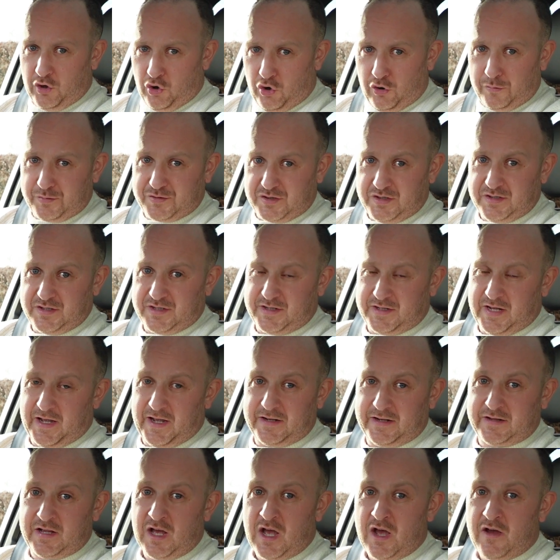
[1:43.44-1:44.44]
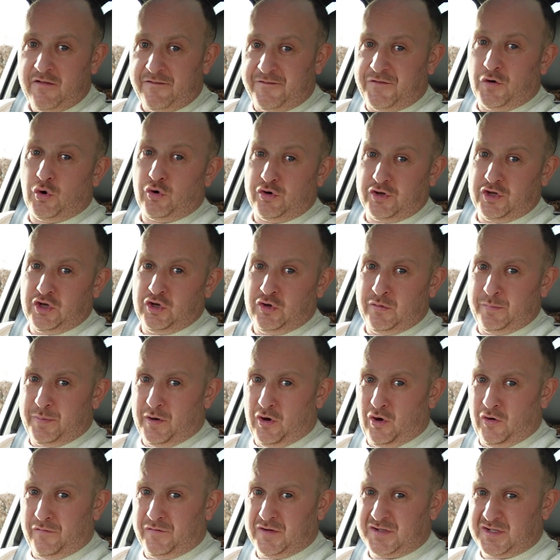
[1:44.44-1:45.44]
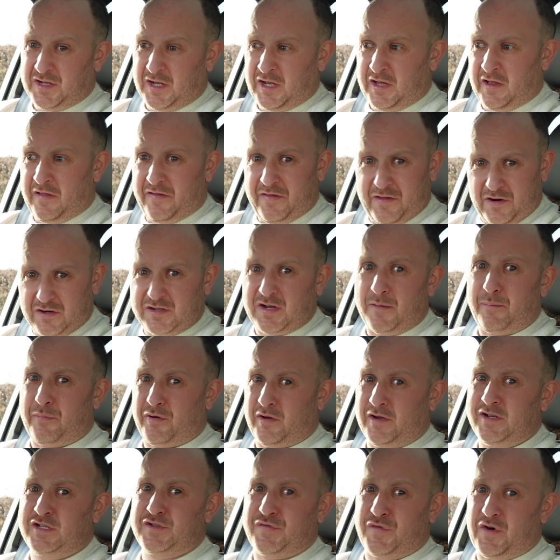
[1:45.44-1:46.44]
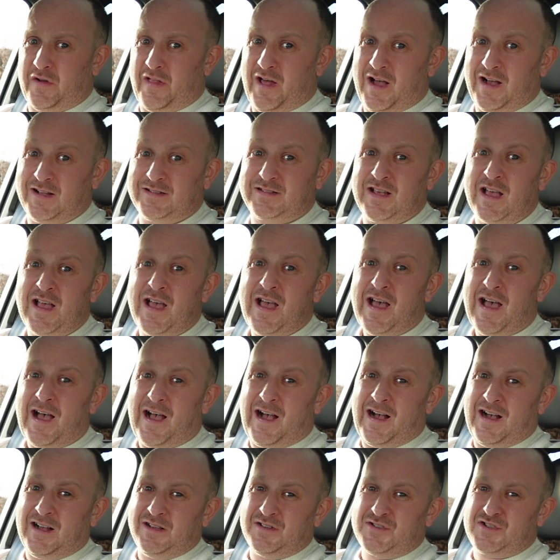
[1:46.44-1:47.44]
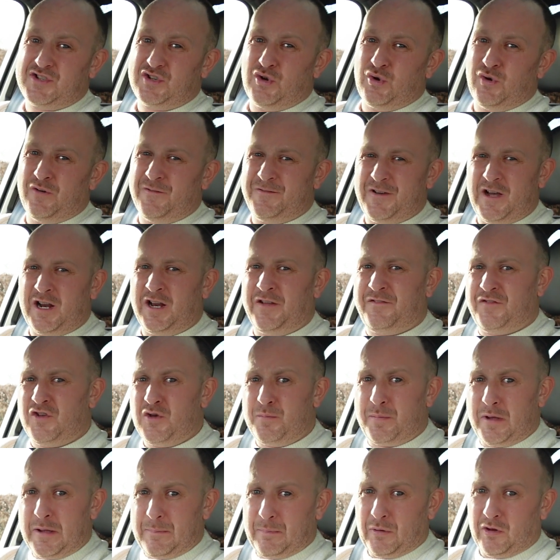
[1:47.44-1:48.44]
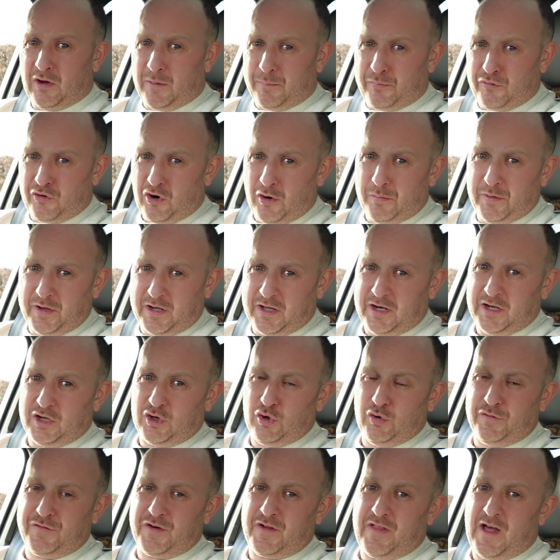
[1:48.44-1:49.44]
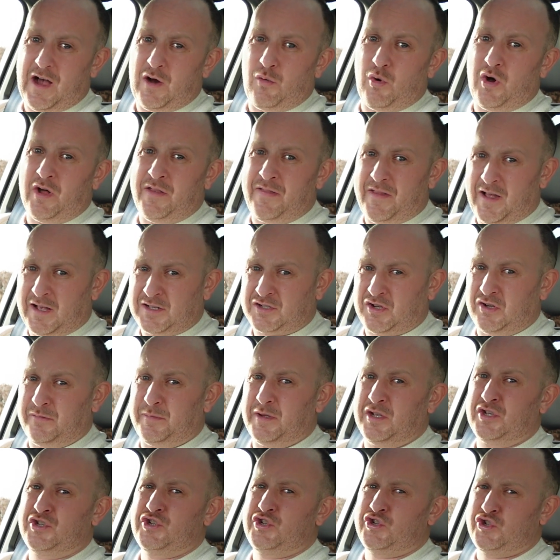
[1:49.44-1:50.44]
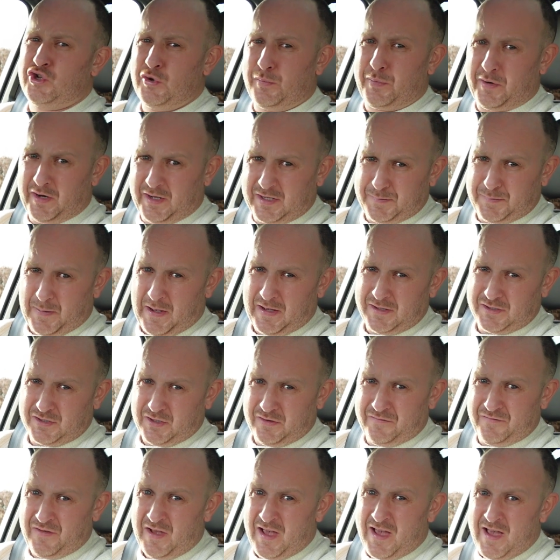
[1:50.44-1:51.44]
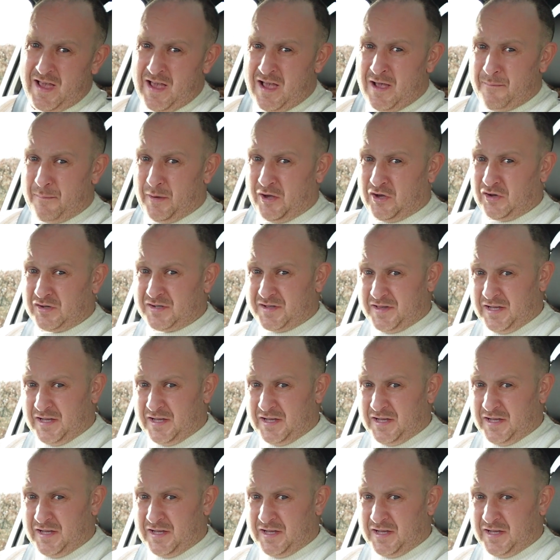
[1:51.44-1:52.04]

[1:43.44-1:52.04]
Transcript: options ticked for you, but obviously there's a price for that. And so very few people are probably going to go for that one. That's going to be super expensive, because